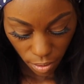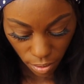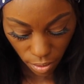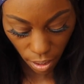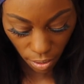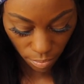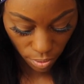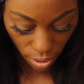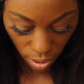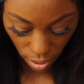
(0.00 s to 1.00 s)
so I'm
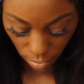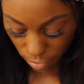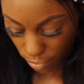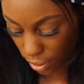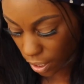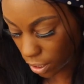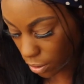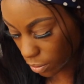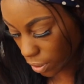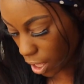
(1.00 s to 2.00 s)
just gonna get
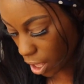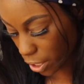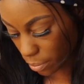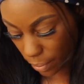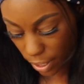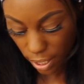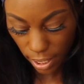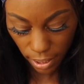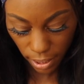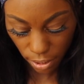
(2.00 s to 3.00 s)
you cut open
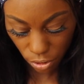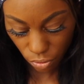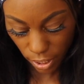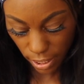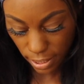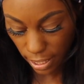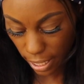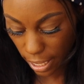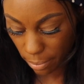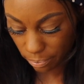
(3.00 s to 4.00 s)
and get straight into
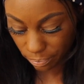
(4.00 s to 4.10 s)
here